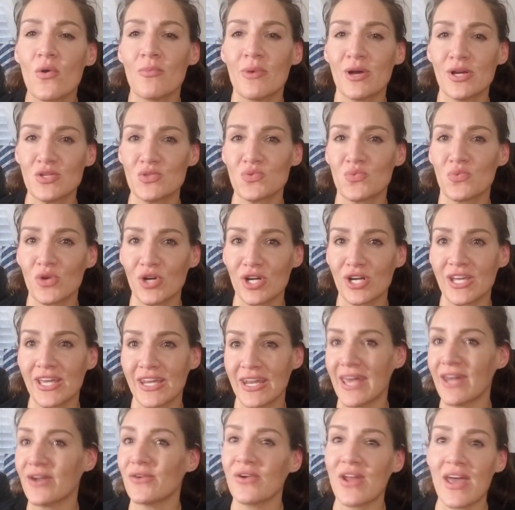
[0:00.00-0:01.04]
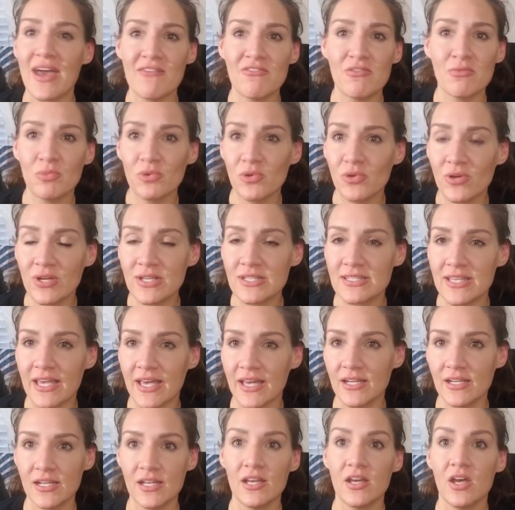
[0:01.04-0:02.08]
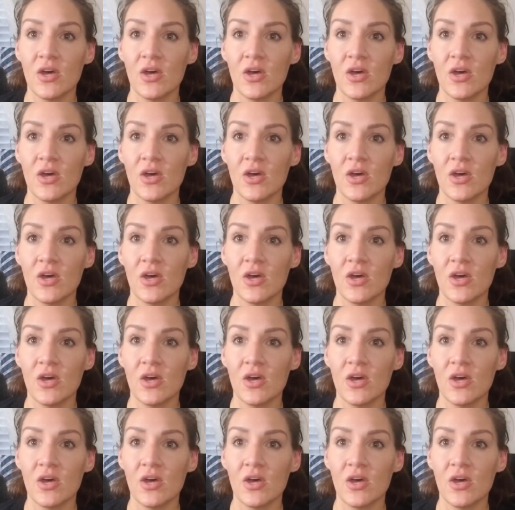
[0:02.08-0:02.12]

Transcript: much work and I don't have employees yet.